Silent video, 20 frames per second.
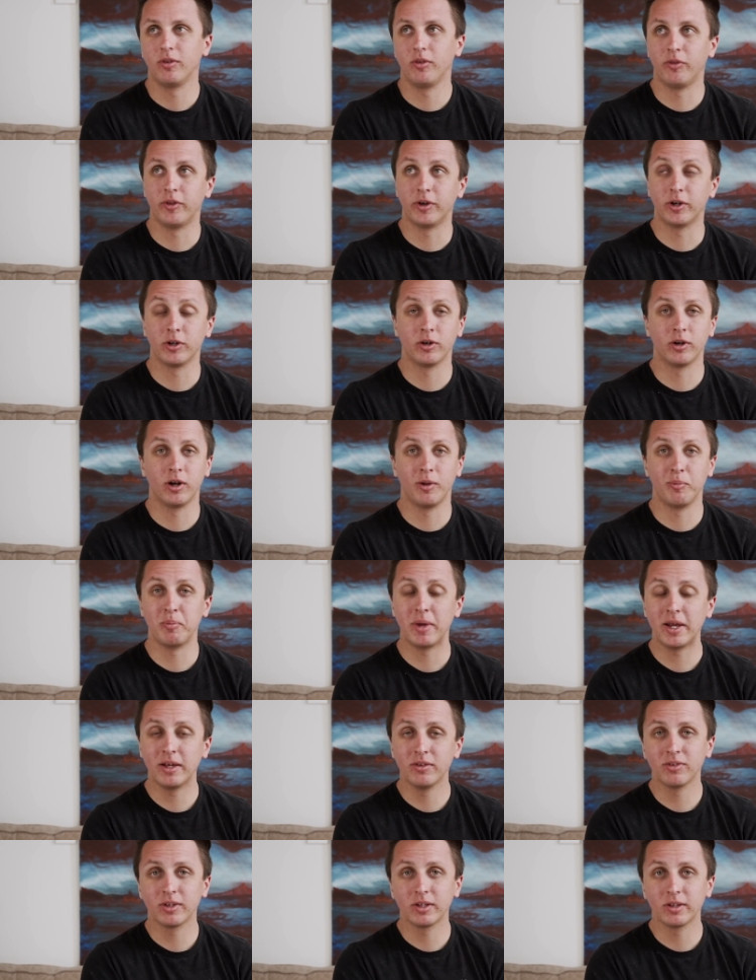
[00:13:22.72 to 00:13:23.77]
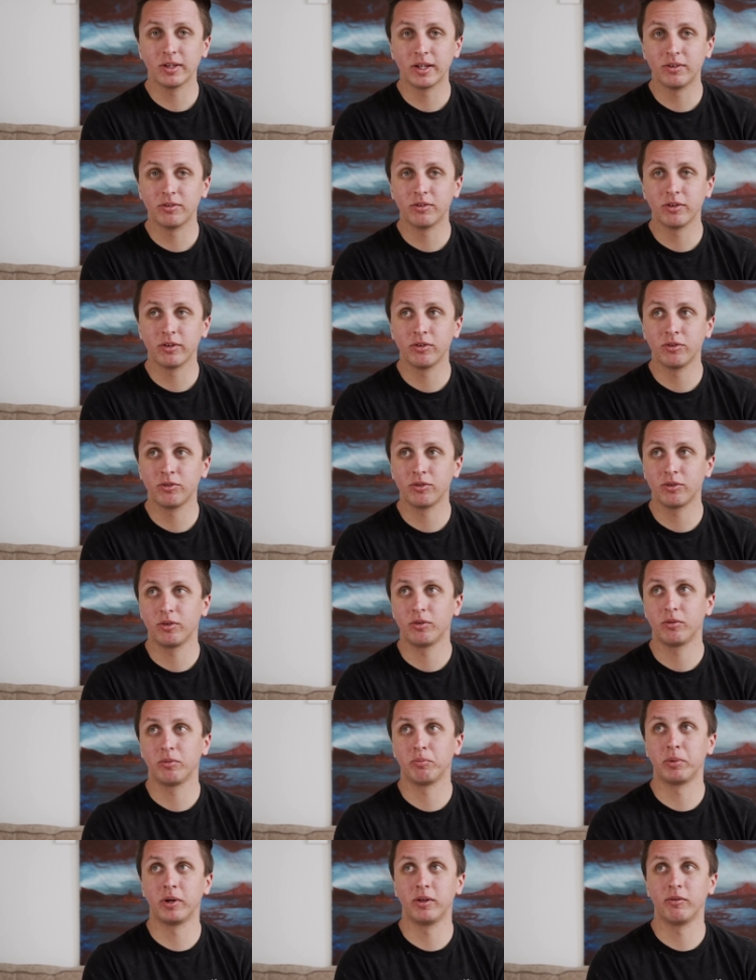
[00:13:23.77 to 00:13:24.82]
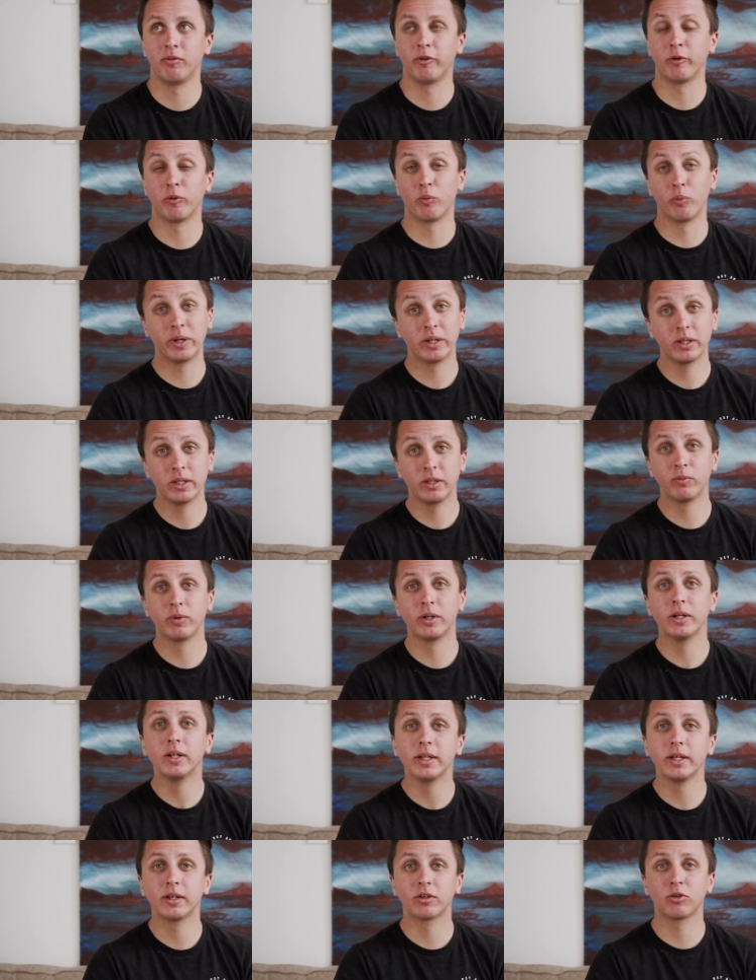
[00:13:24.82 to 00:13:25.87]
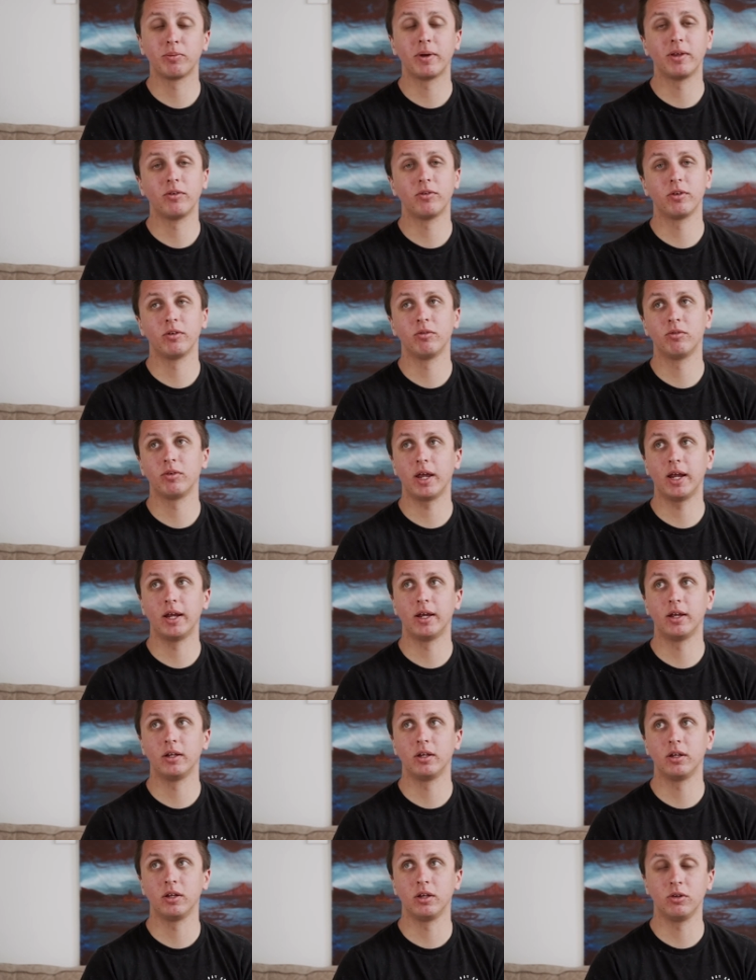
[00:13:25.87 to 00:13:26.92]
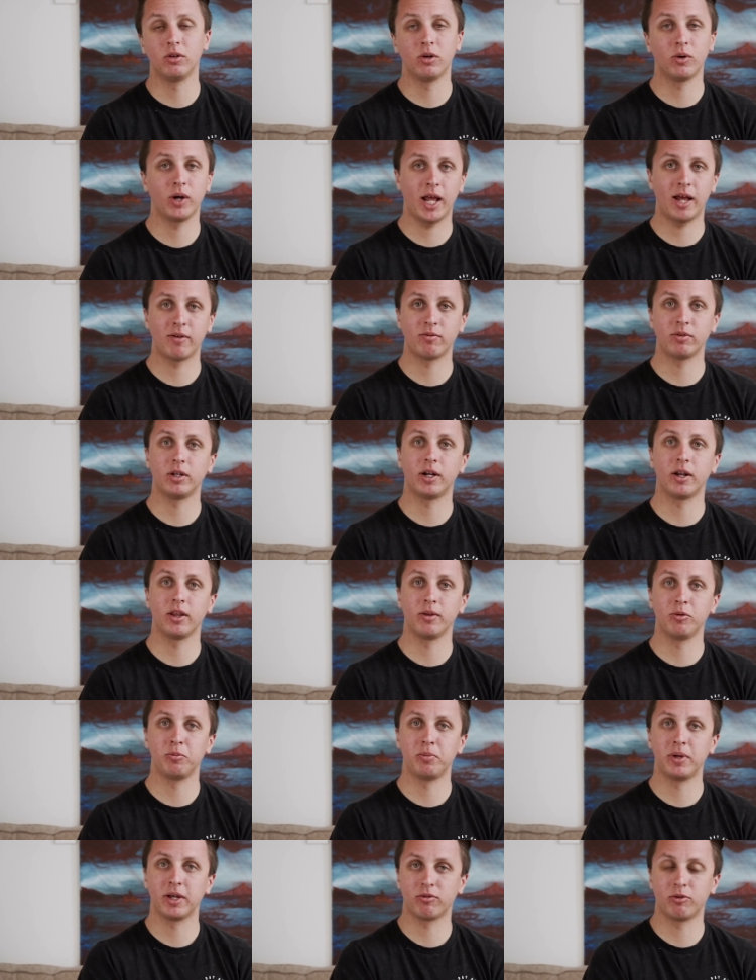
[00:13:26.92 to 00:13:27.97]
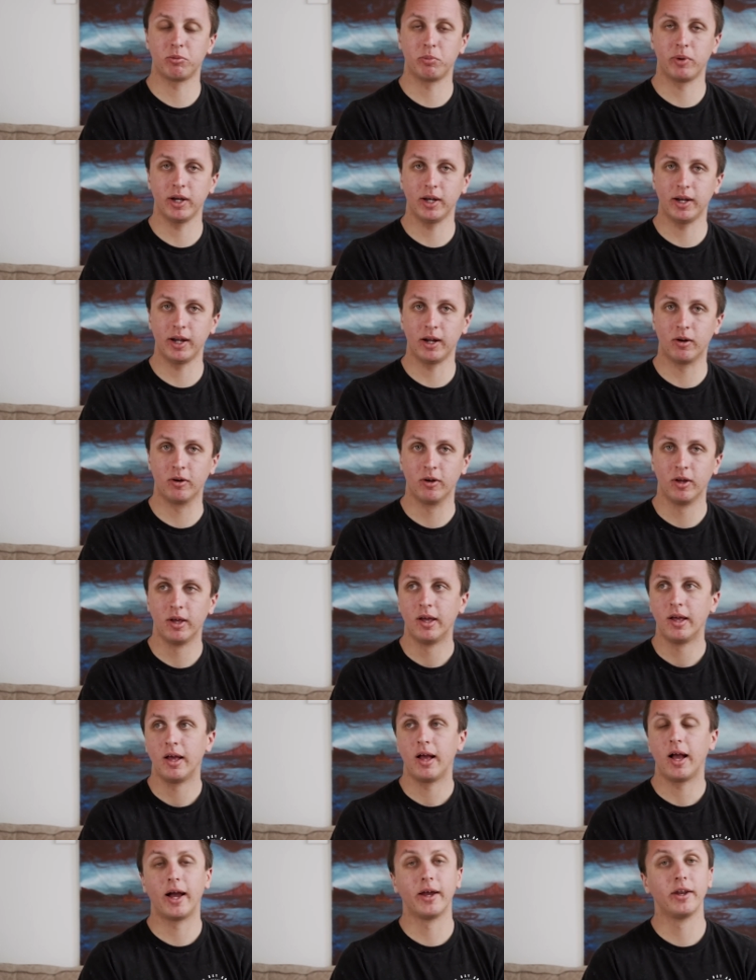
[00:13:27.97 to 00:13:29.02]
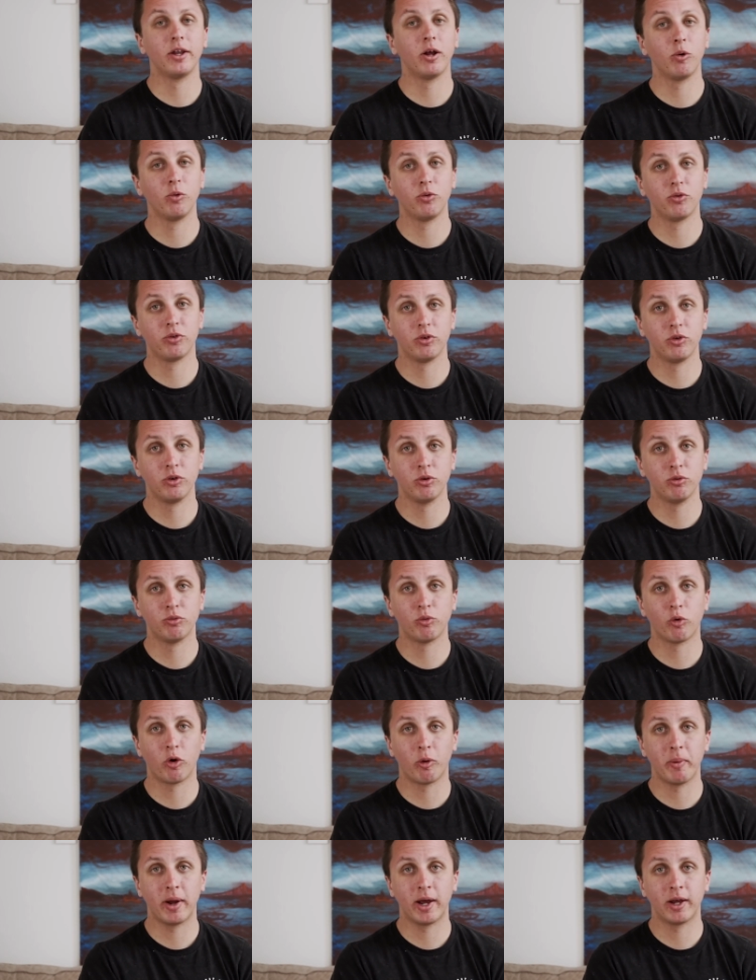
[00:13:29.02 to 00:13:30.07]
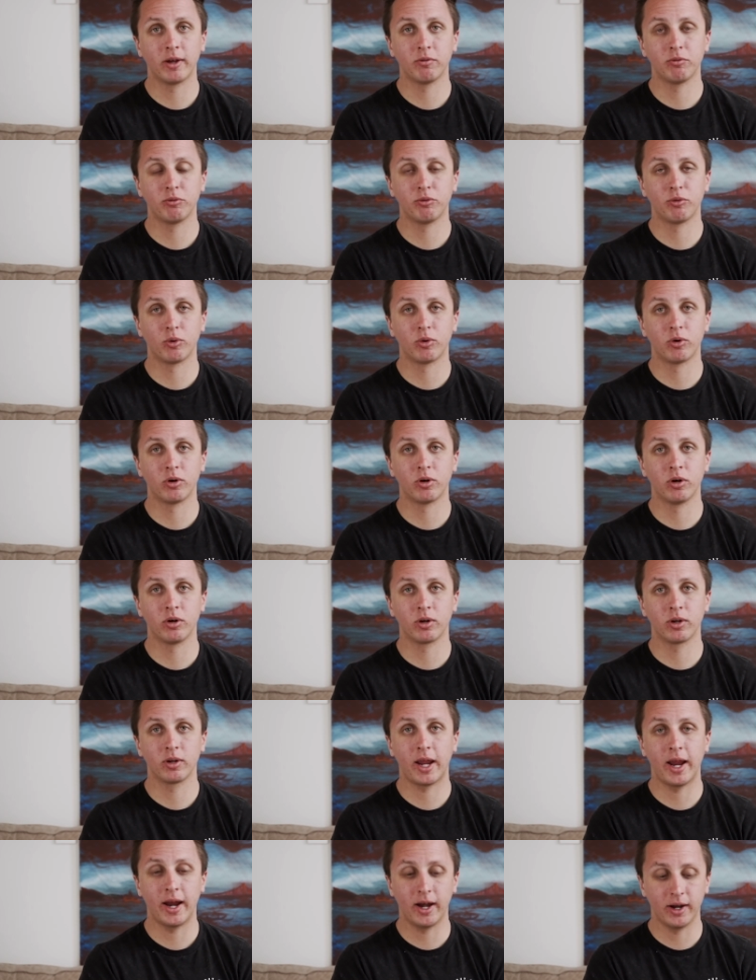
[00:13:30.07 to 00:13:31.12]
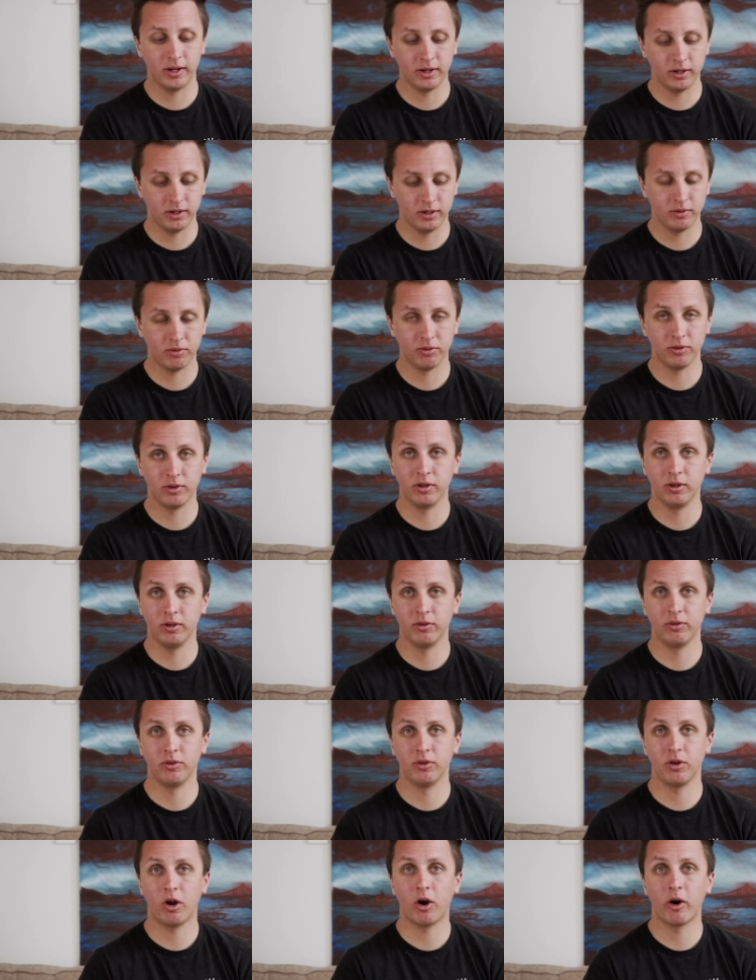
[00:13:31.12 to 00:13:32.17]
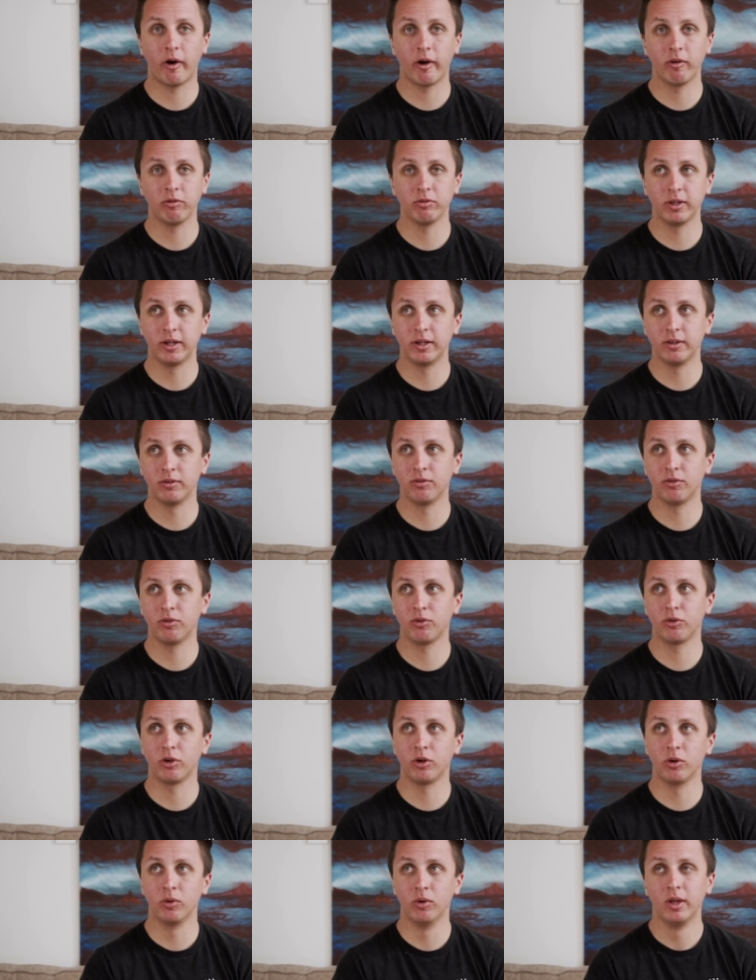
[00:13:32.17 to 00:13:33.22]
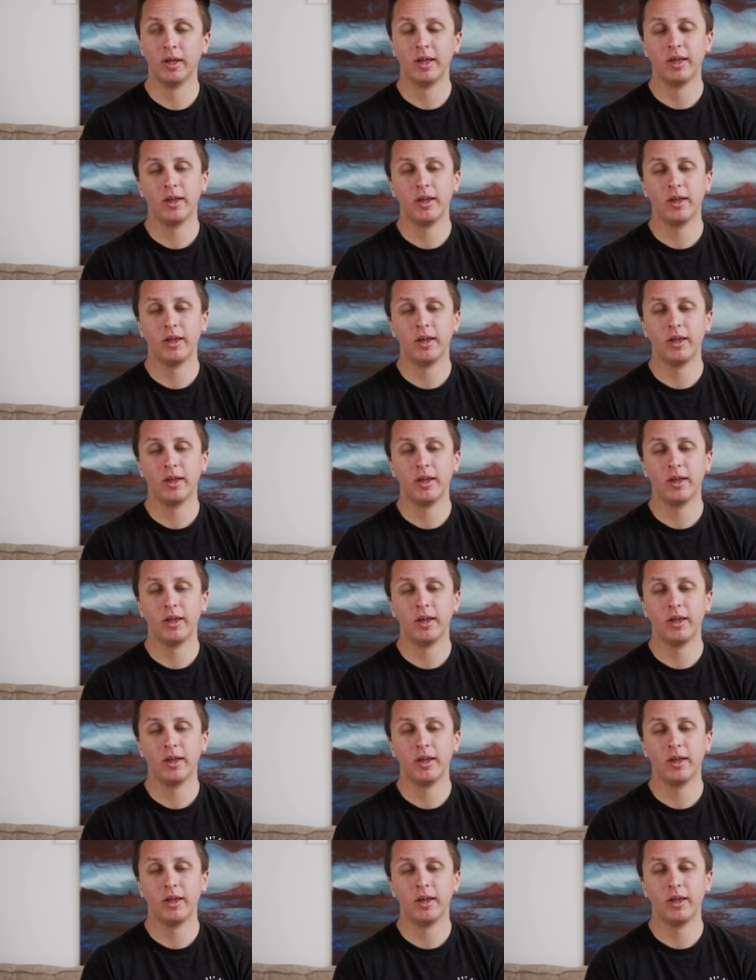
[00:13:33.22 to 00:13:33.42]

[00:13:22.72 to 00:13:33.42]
They're amazing lenses but they're really, really expensive and you don't have a lot of them to pick from right now. I know it's a new format for Canon, the, the RF lens, so